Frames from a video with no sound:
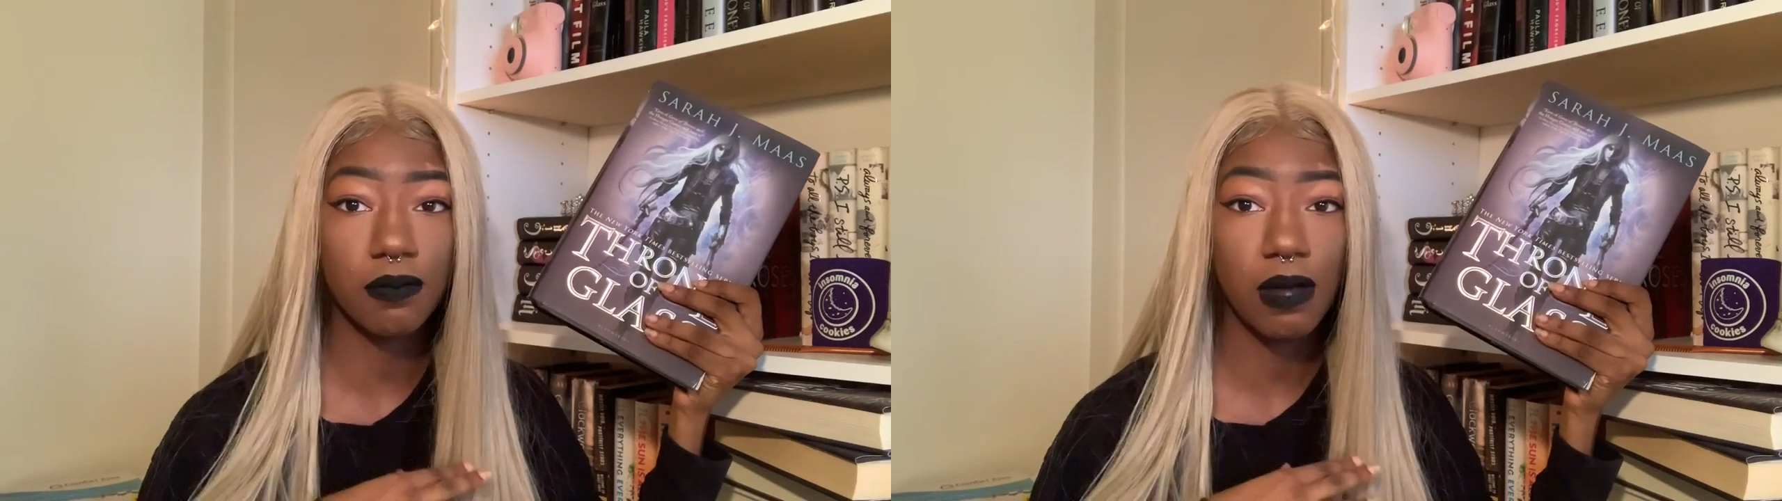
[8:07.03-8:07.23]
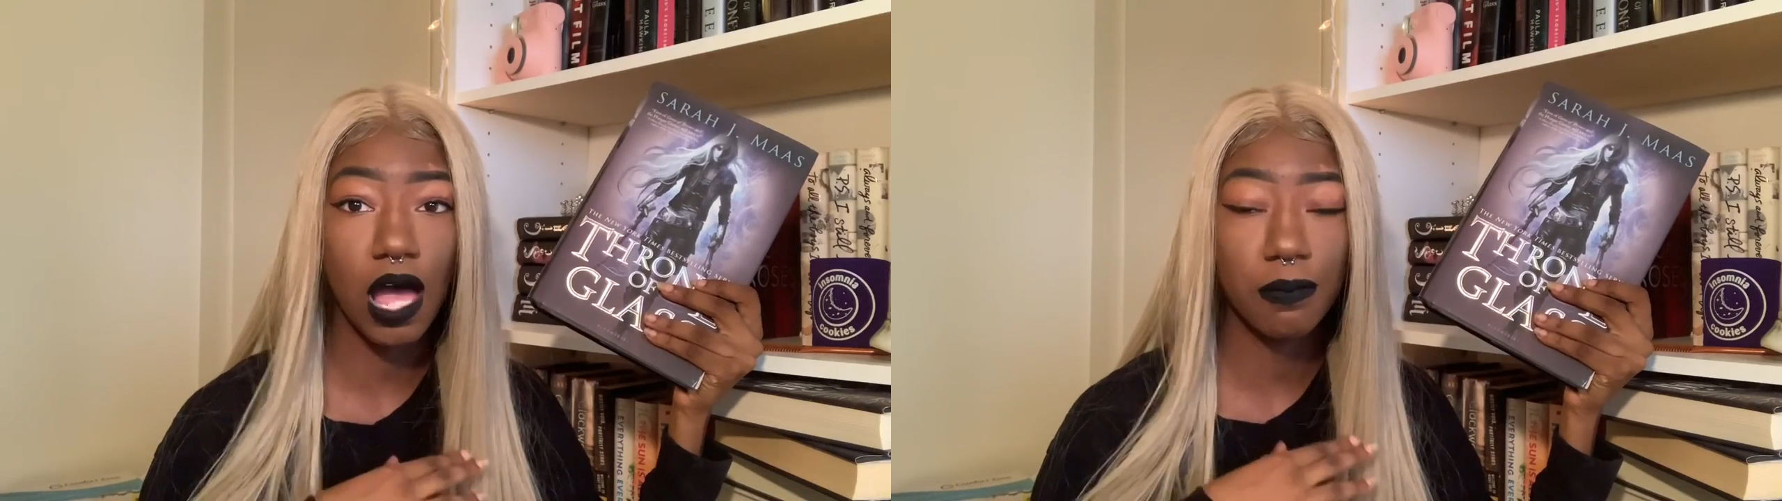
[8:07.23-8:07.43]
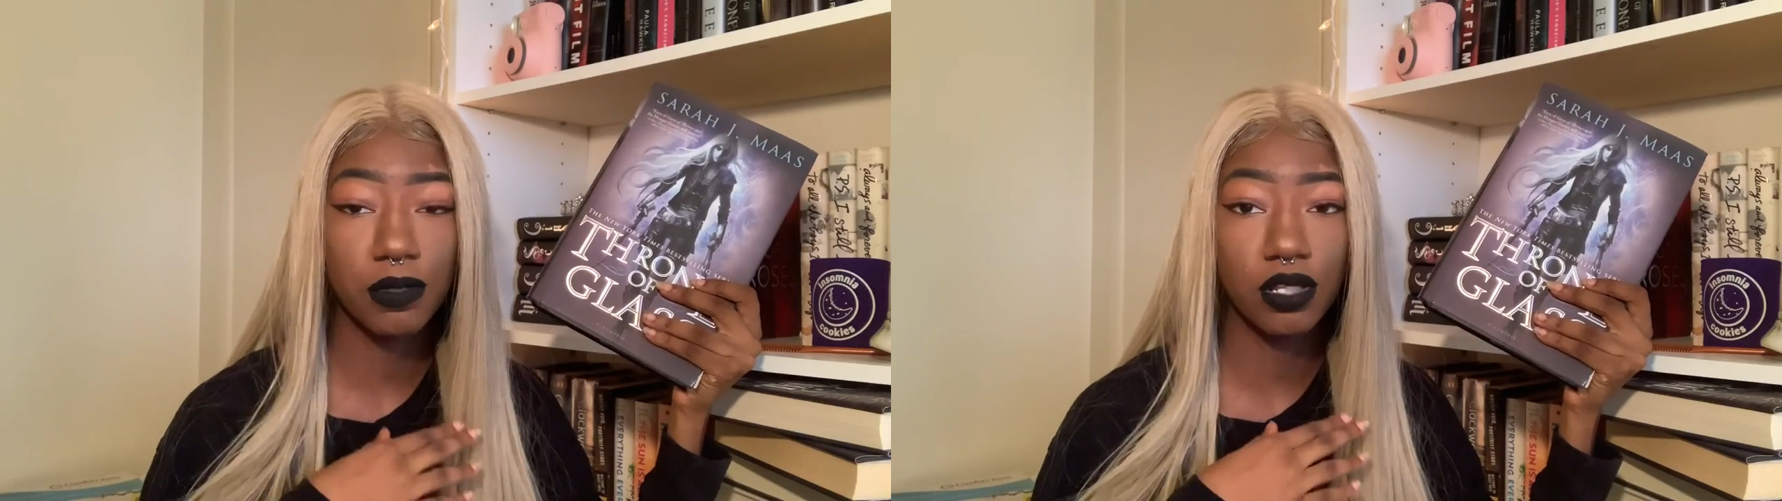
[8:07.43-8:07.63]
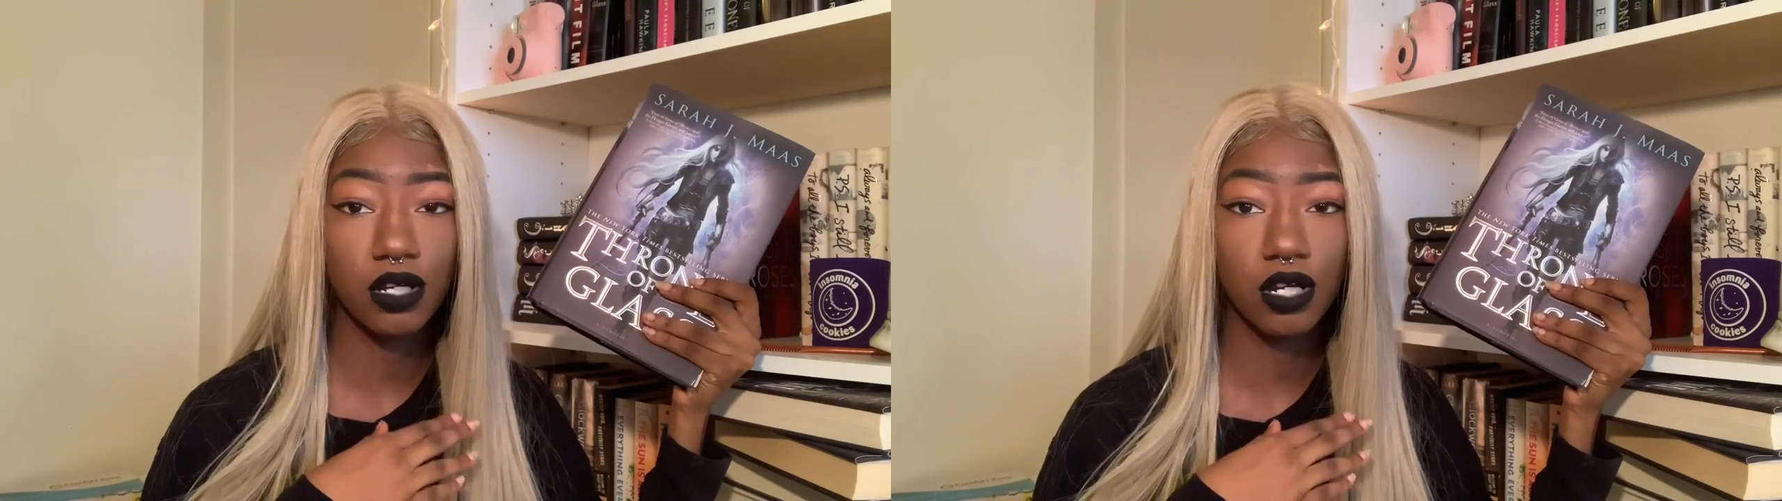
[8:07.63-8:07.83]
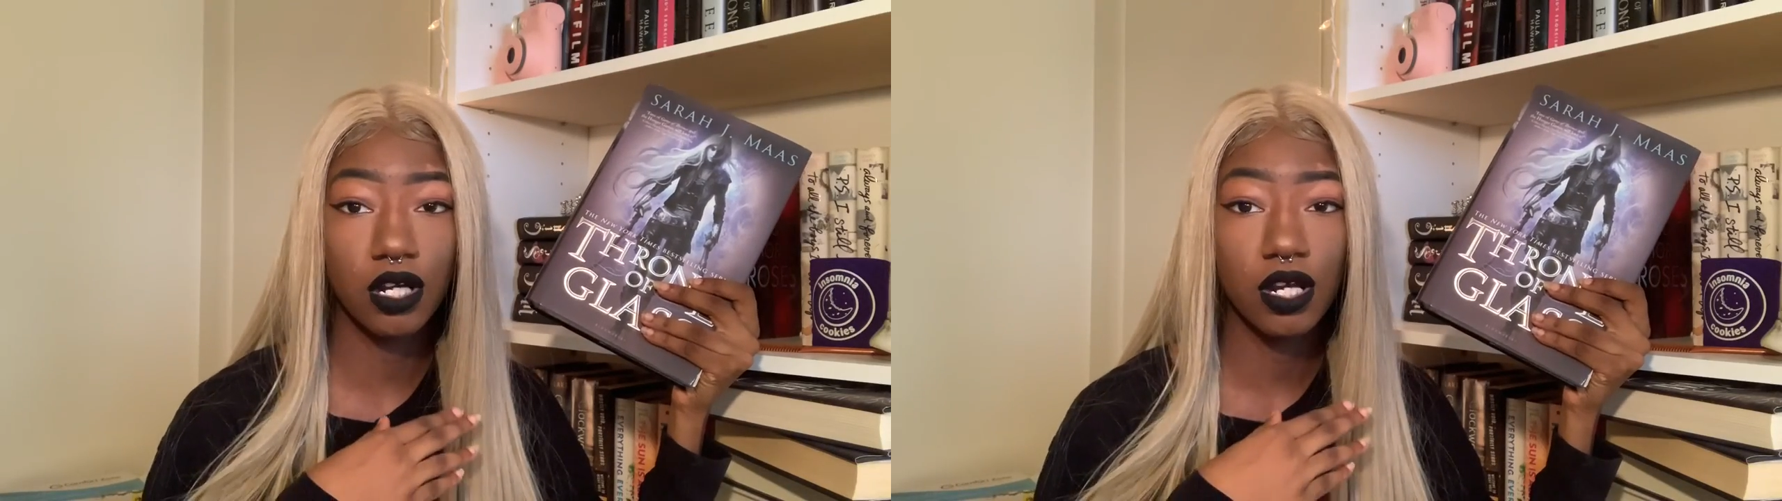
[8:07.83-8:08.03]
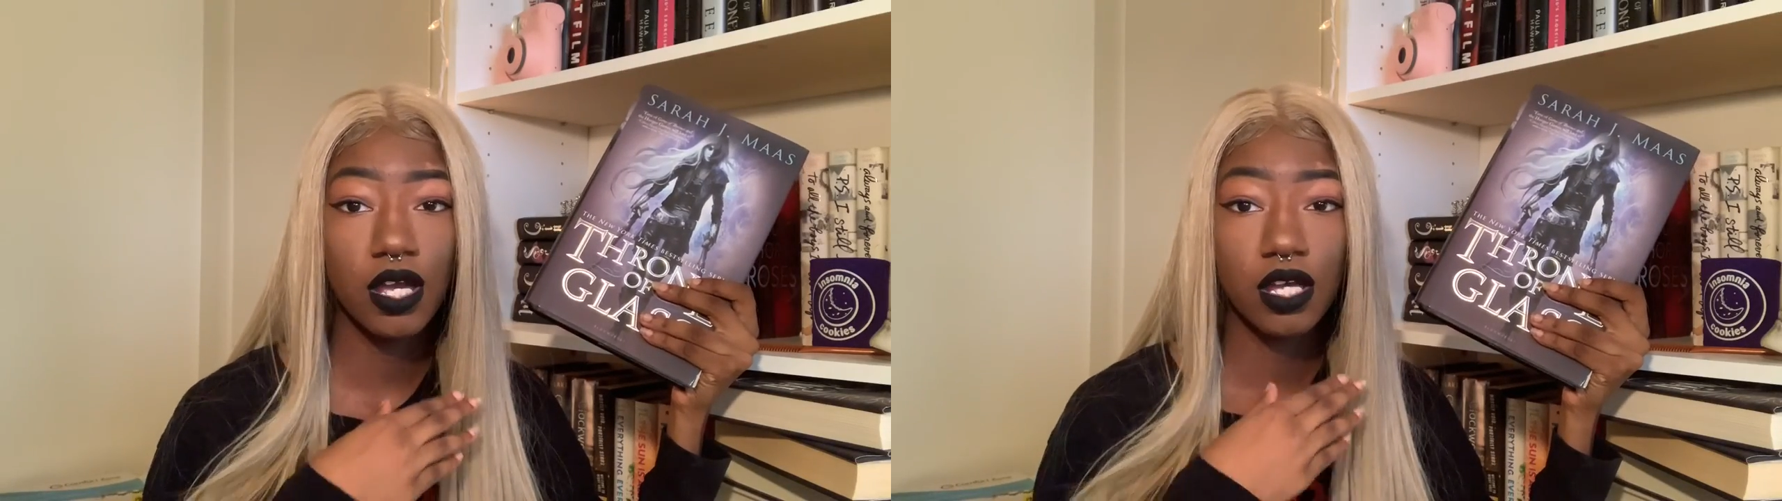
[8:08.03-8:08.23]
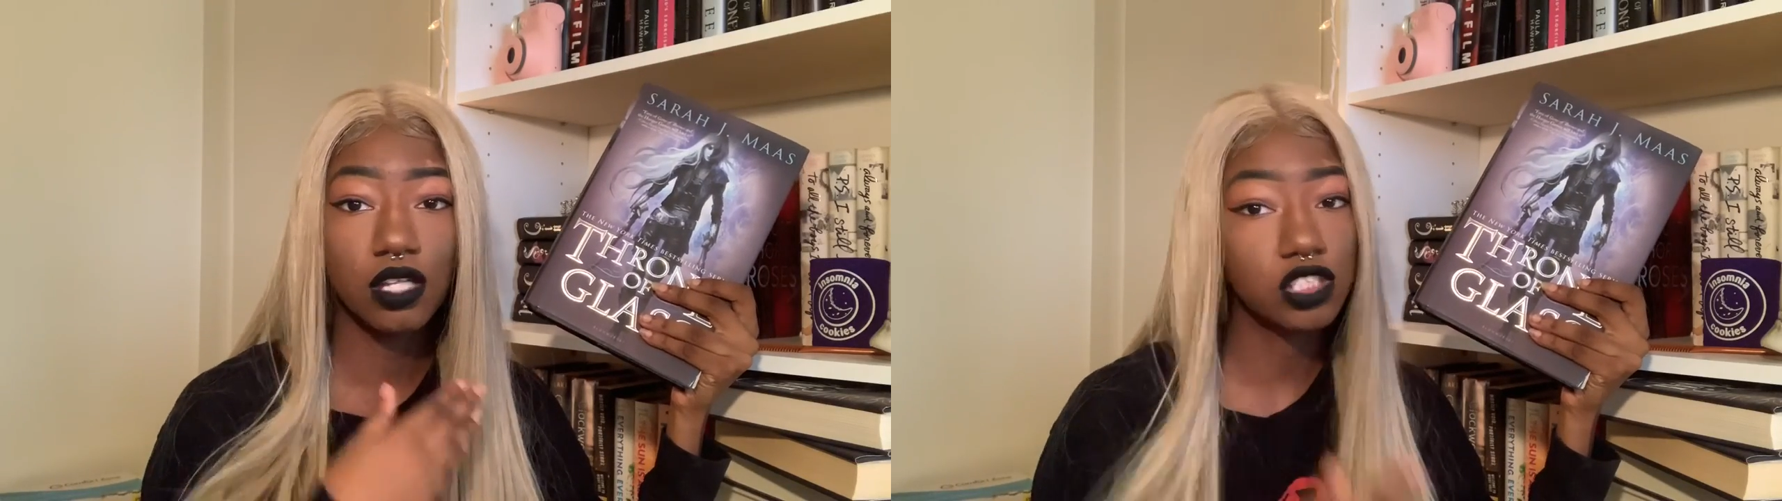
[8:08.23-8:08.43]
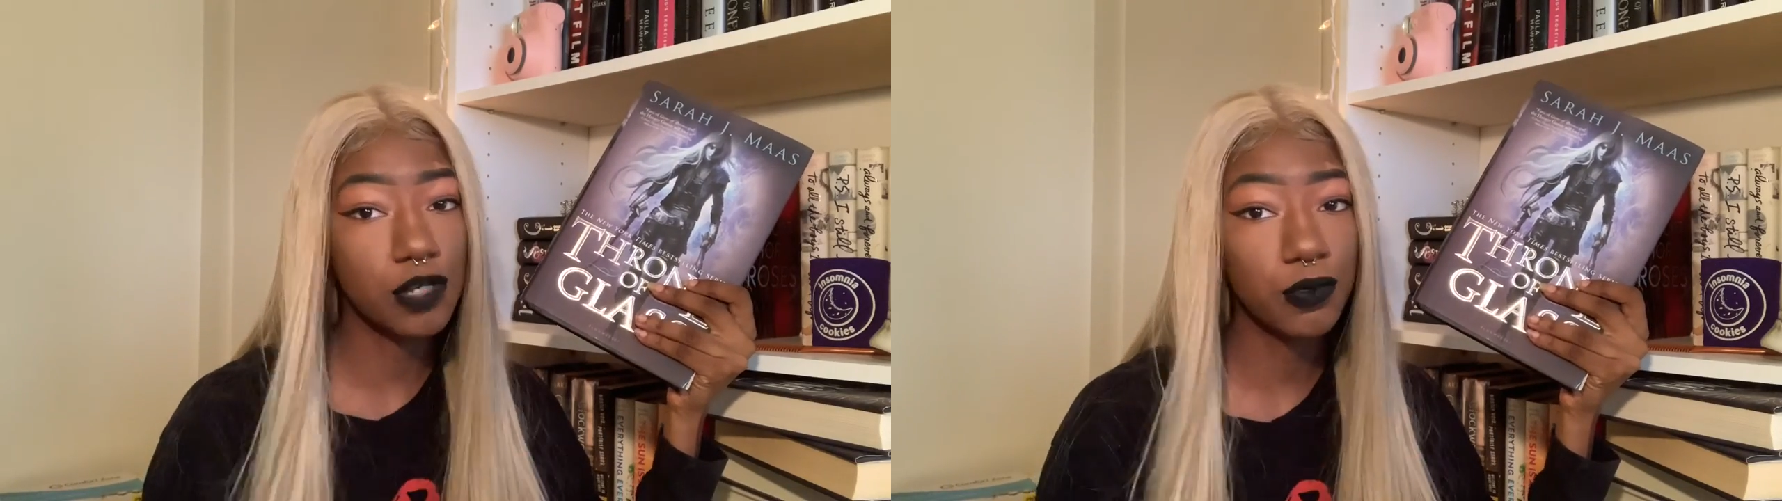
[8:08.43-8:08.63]
popular
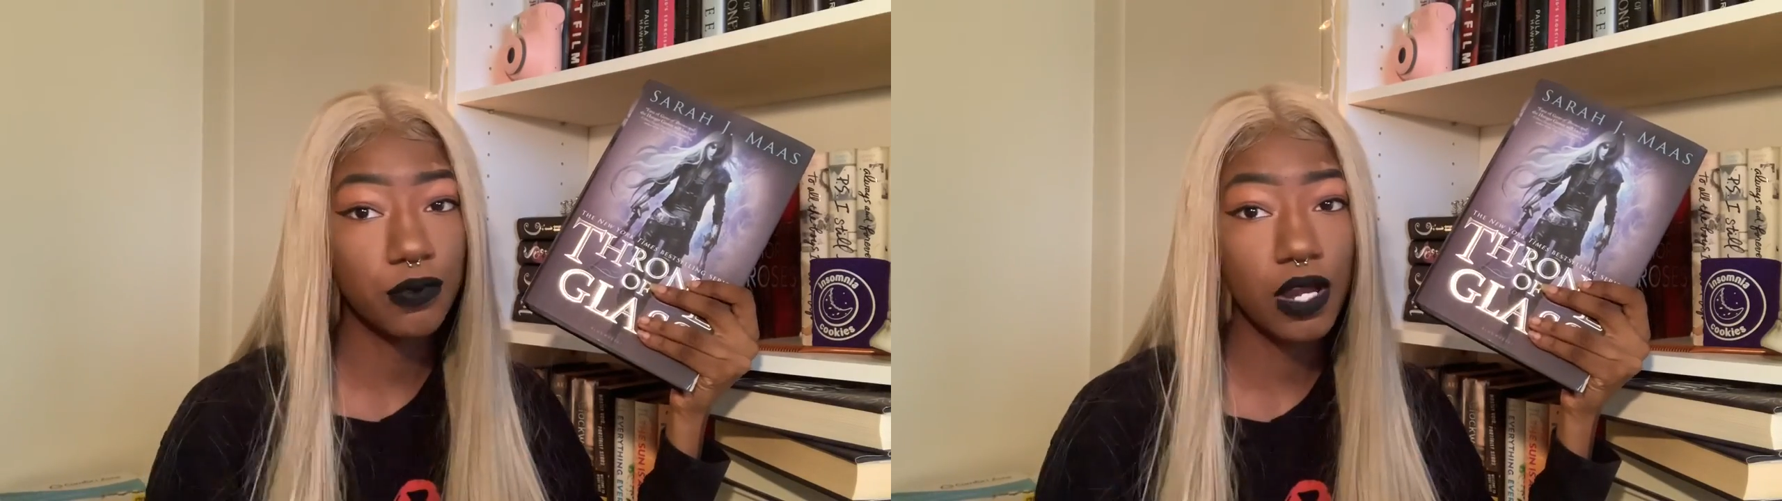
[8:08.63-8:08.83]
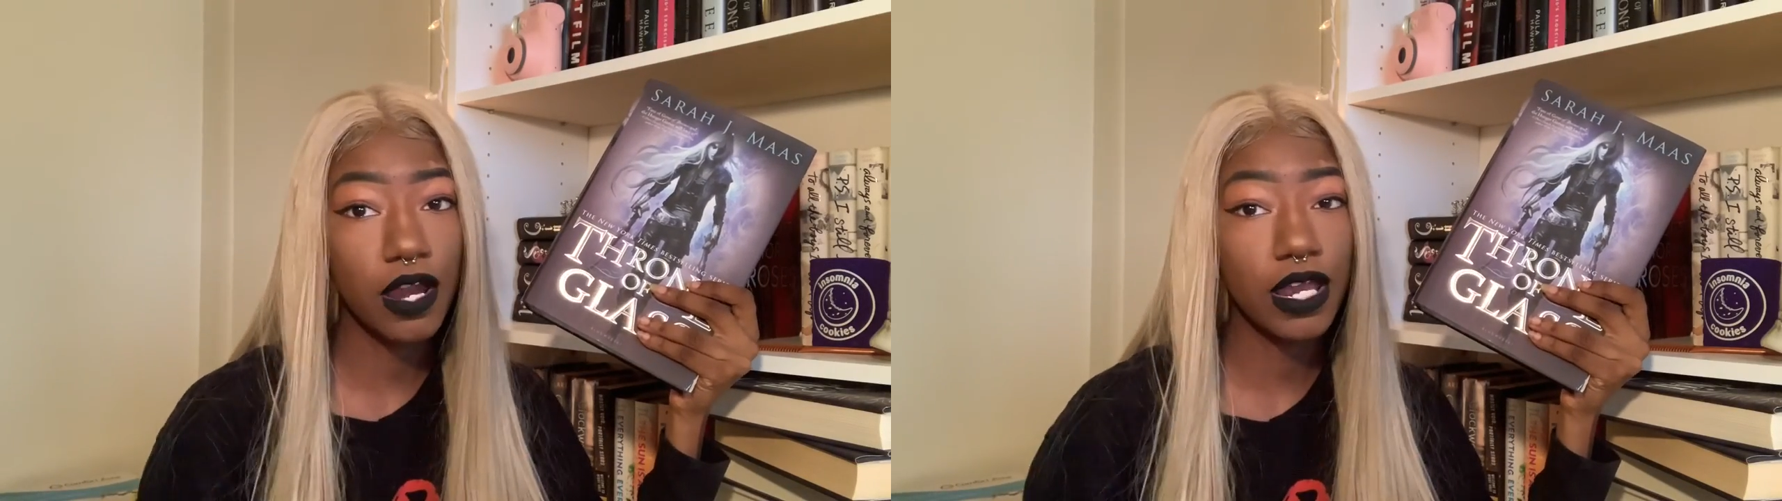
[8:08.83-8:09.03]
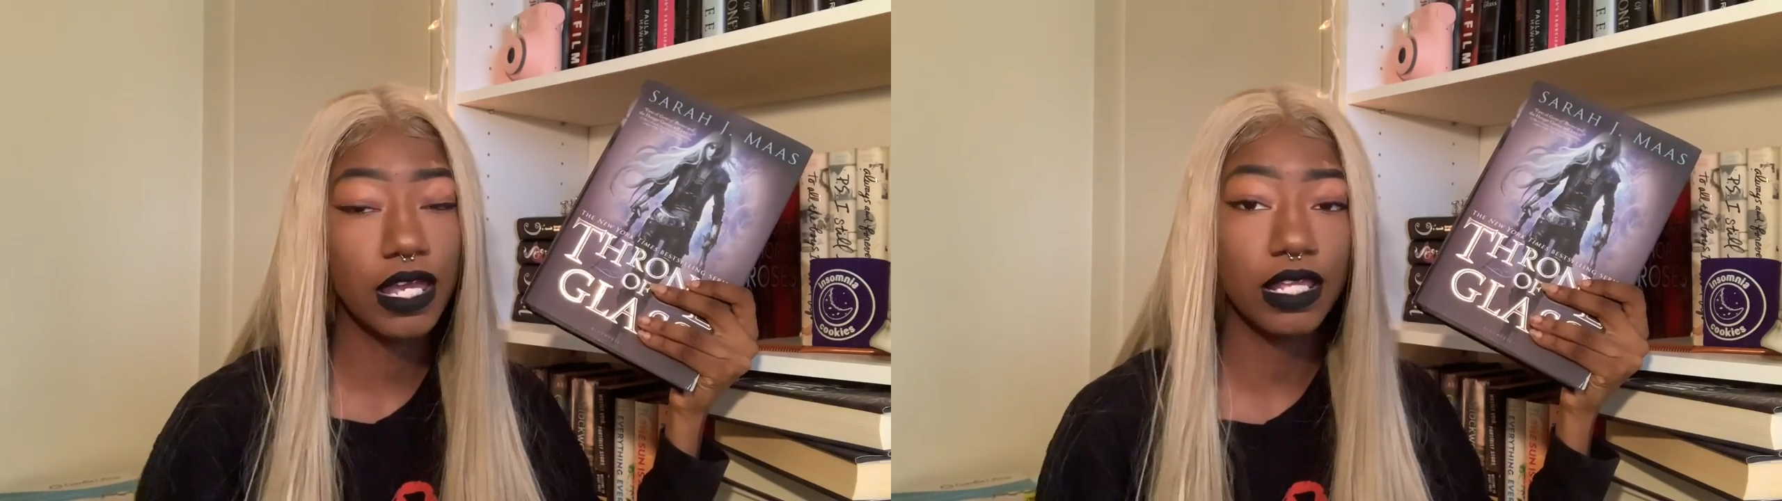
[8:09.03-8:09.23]
contemporary.